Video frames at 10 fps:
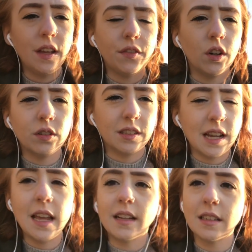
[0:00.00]
he forgot to
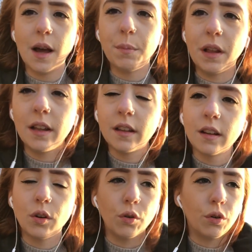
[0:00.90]
take a tablet
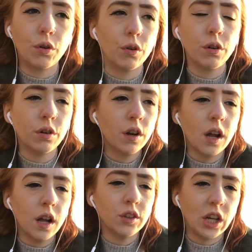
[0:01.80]
or
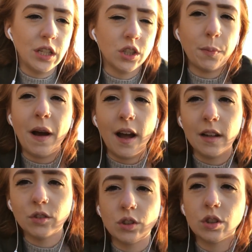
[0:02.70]
change a
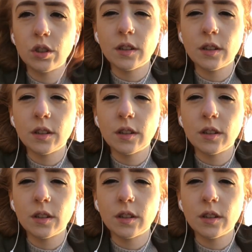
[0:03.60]
patch,